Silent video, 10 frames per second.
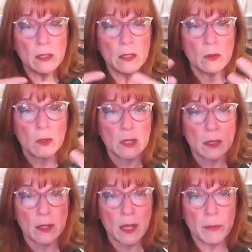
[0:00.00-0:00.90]
to
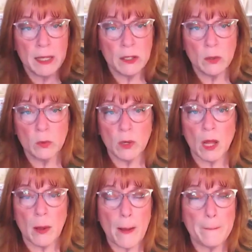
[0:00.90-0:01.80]
start coming into
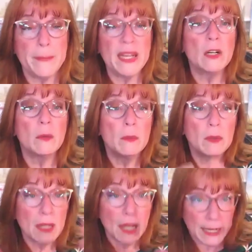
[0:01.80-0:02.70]
a bigger
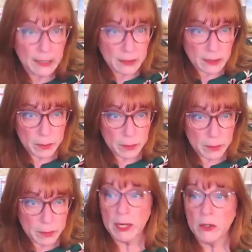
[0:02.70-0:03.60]
light, a bigger
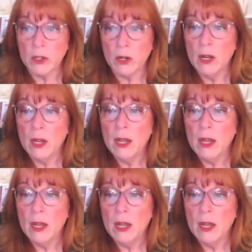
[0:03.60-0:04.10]
picture.